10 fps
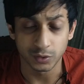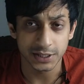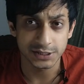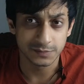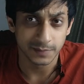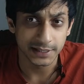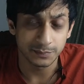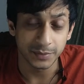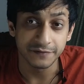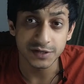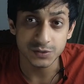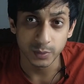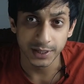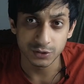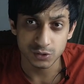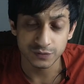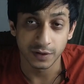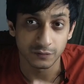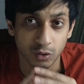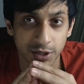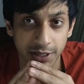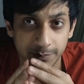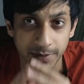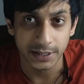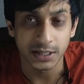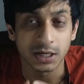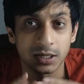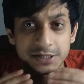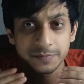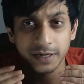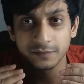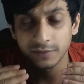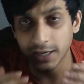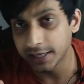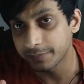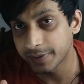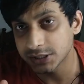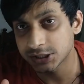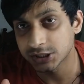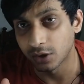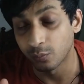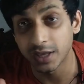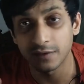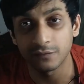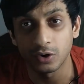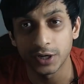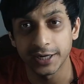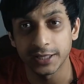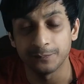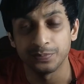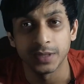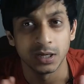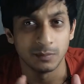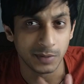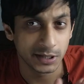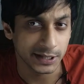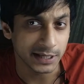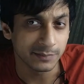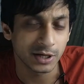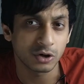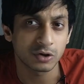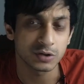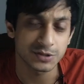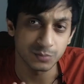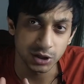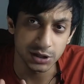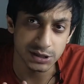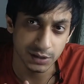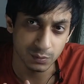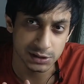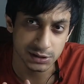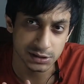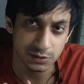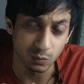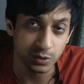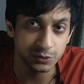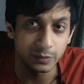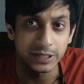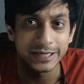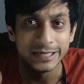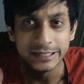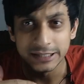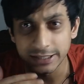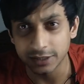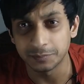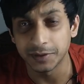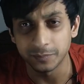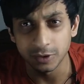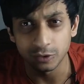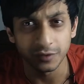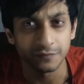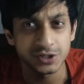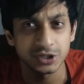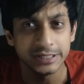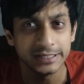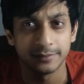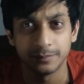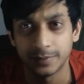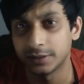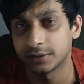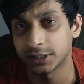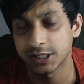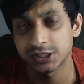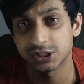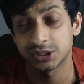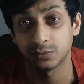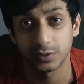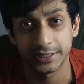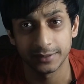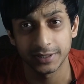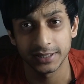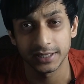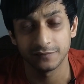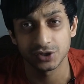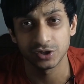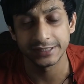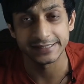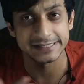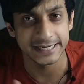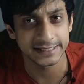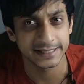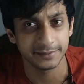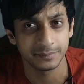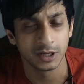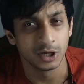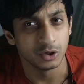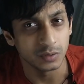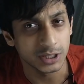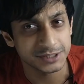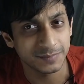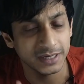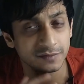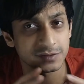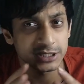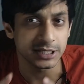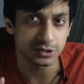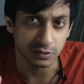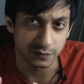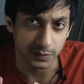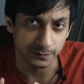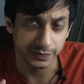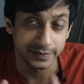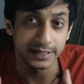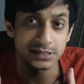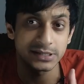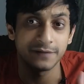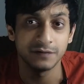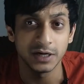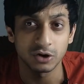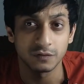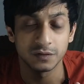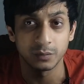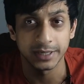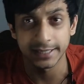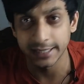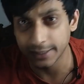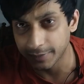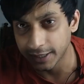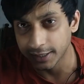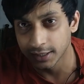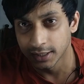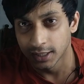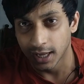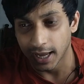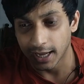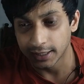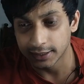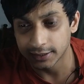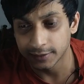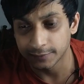So guys, by the previous videos, we have already built our respective landing page. We have already built the email autoresponder sequences, which will trigger people to eventually build a relationship with them and then eventually send them to a respective sales offer. That is the affiliate offer via the ClickBank. And